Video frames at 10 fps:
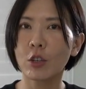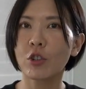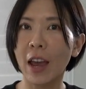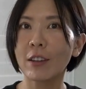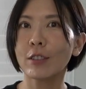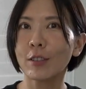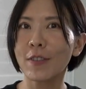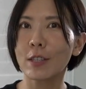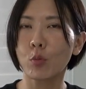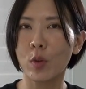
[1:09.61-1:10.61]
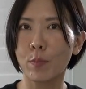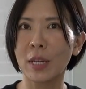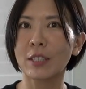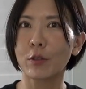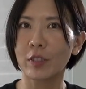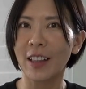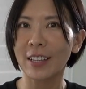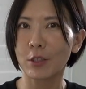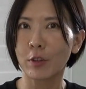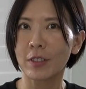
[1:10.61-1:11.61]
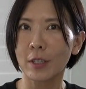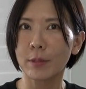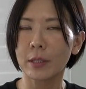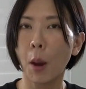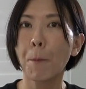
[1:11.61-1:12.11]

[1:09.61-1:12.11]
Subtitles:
Try to do this with me to relax your lips.